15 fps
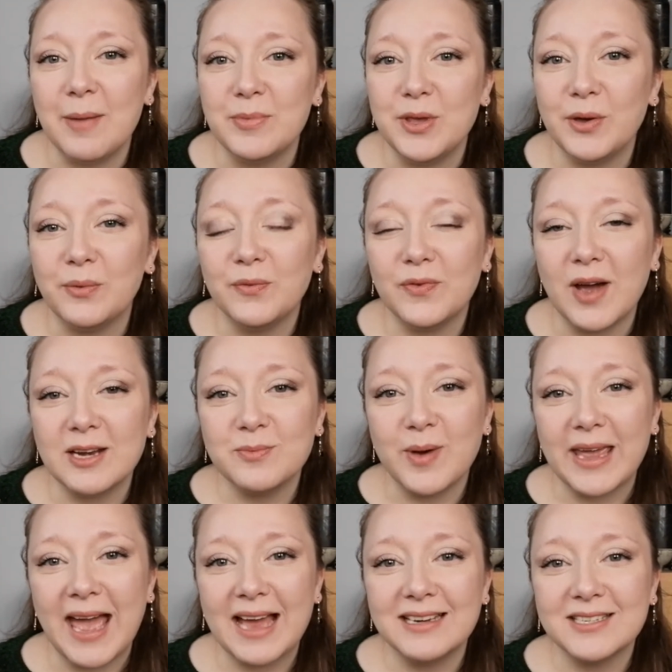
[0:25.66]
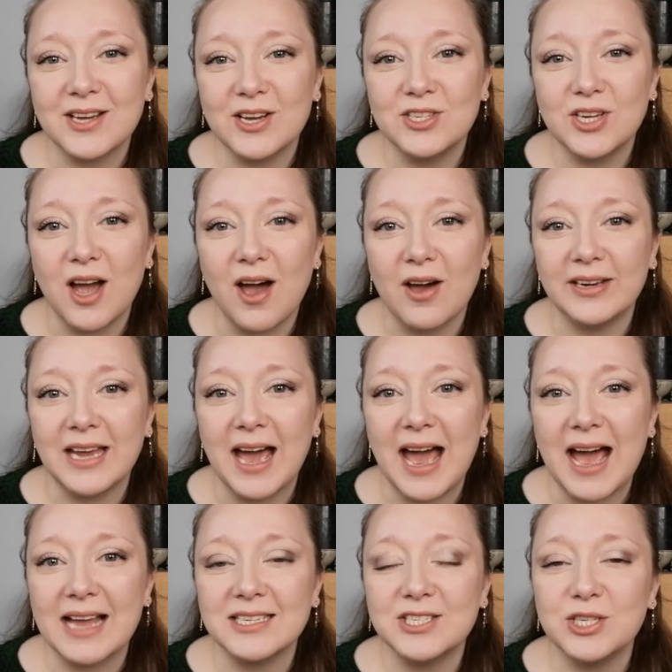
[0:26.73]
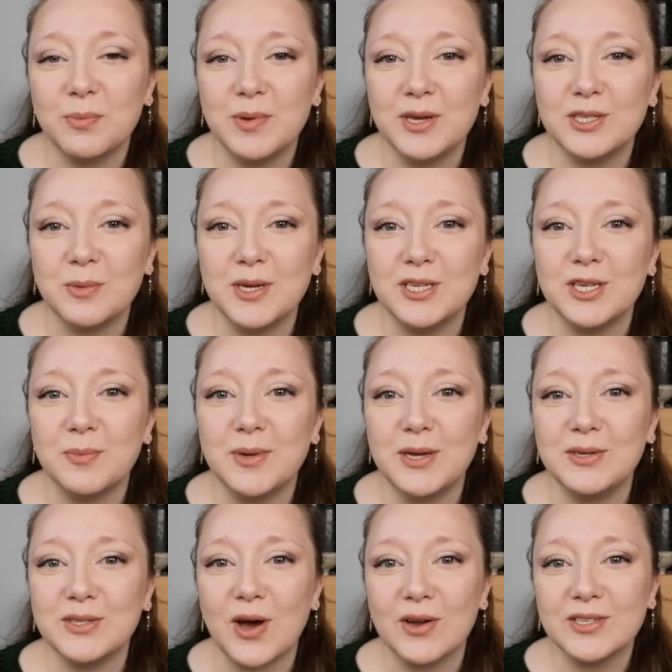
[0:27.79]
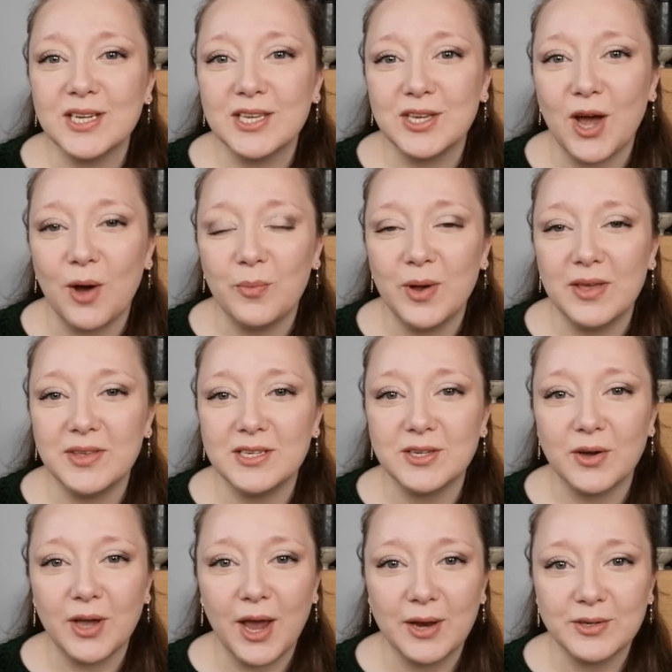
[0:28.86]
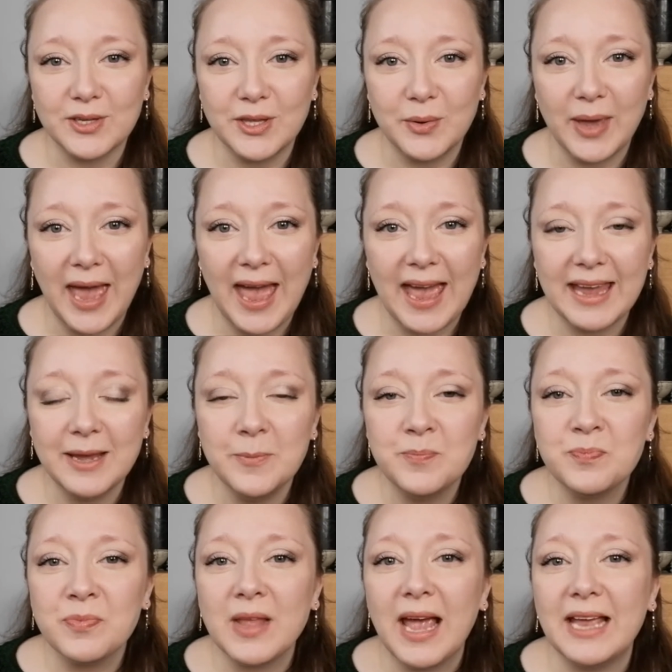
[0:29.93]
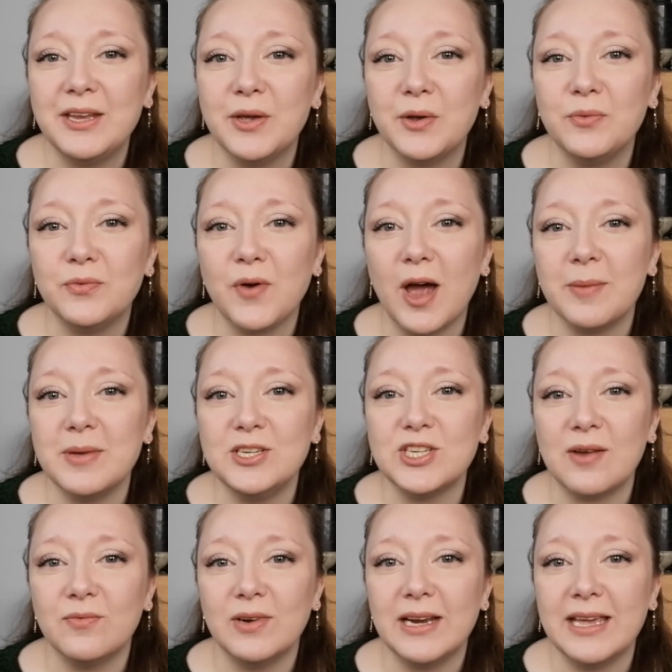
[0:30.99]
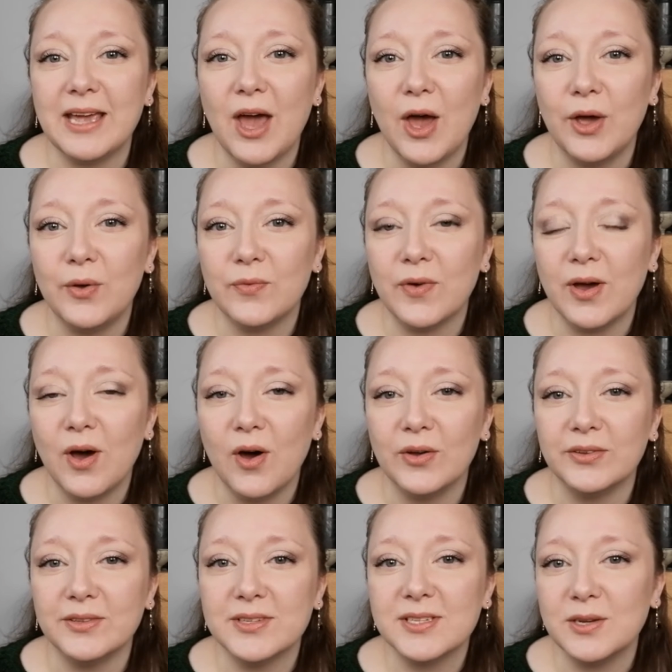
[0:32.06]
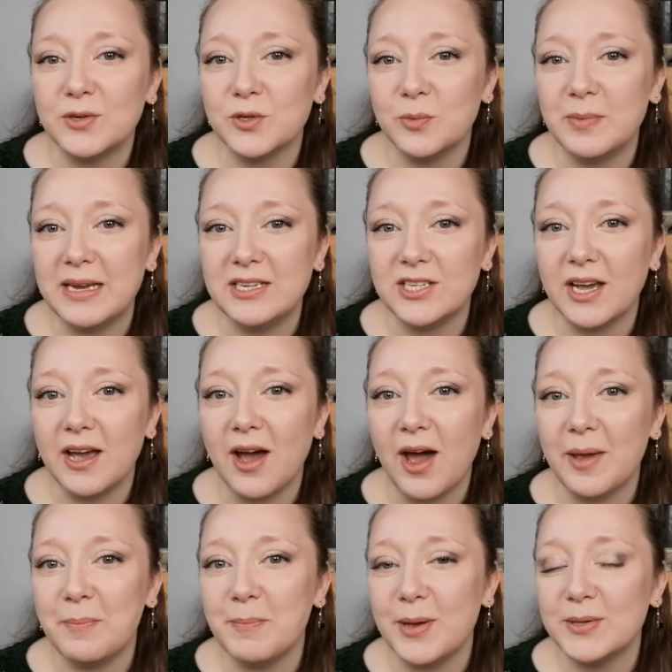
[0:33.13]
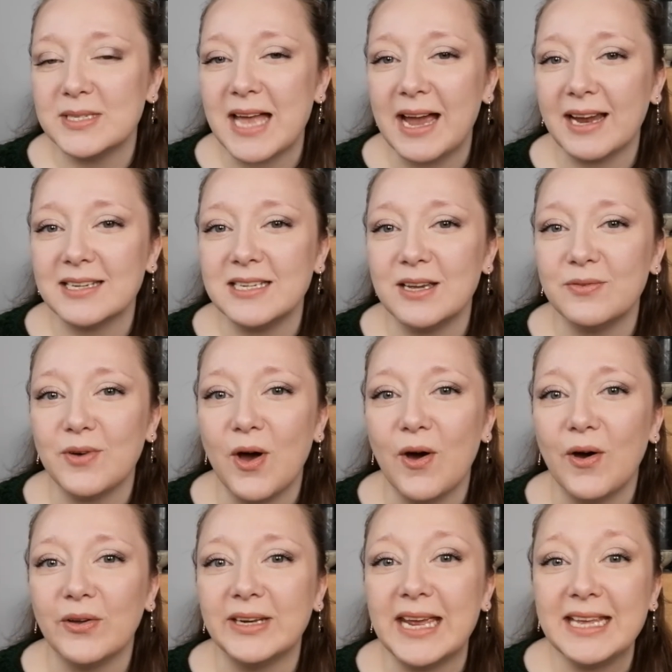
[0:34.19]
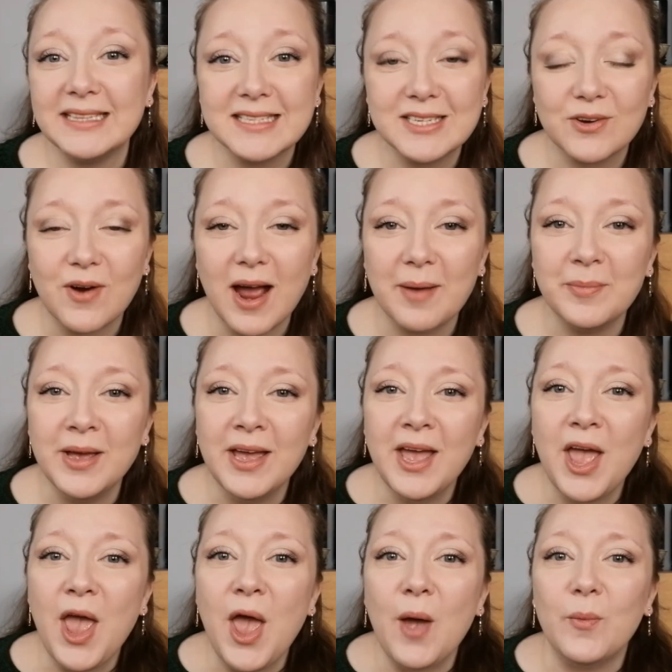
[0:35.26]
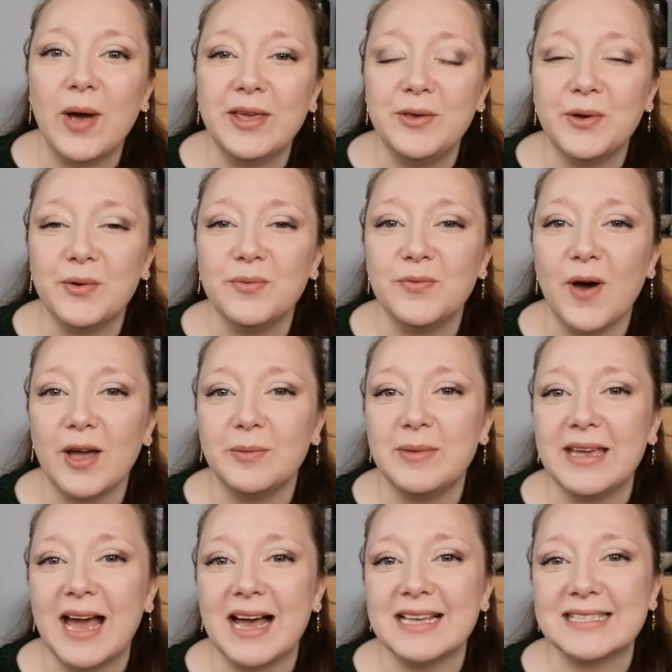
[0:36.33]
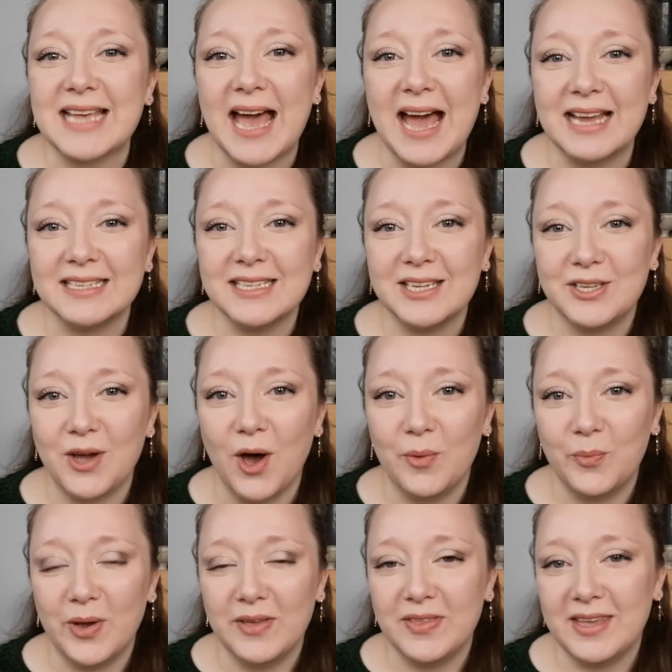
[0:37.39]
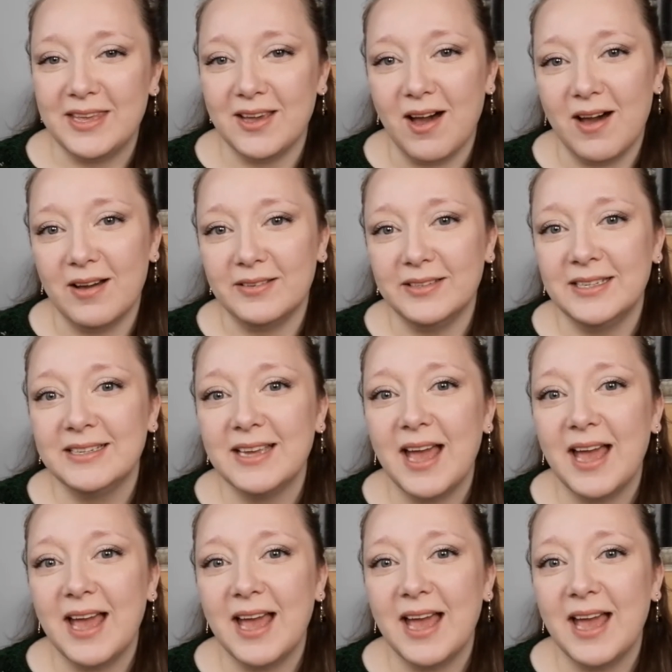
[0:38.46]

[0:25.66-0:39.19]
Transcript: You can find my hand-dyed yarn at www.yarnworthy.co.uk, and you can find me generally over on social media. I'm most active on Instagram, where you can find me as at Yarnworthy Yarn.